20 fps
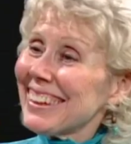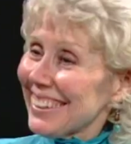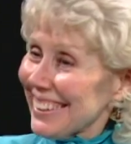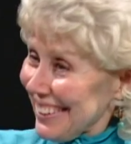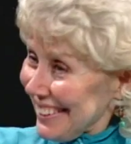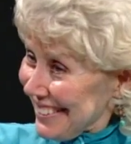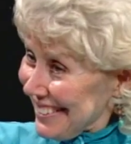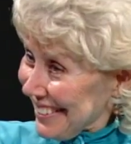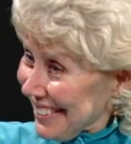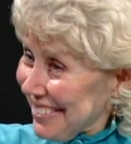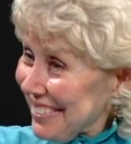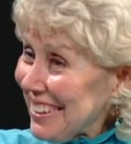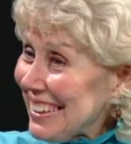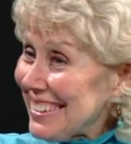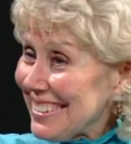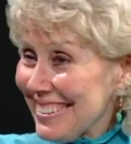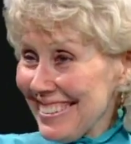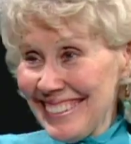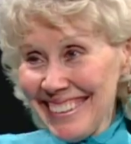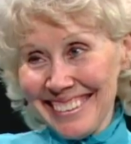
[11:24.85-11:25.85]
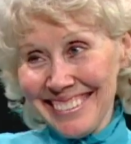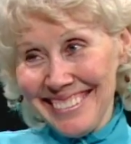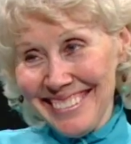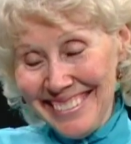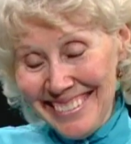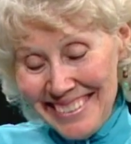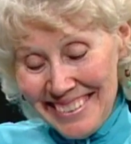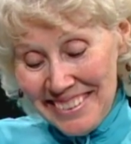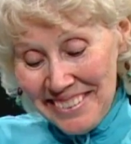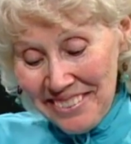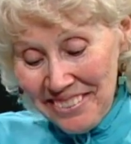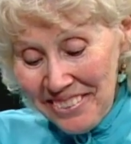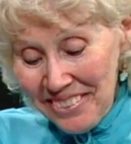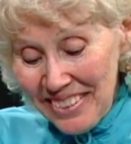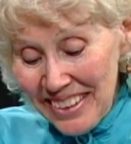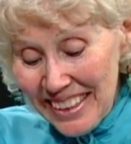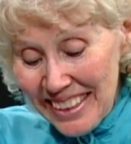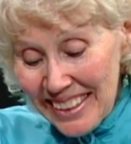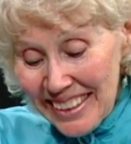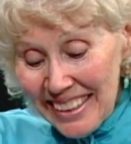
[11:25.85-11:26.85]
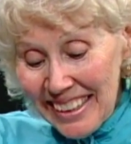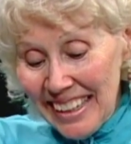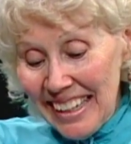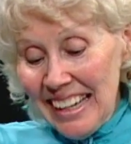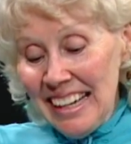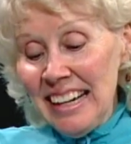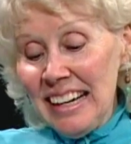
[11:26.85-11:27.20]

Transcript: That's a great section to read.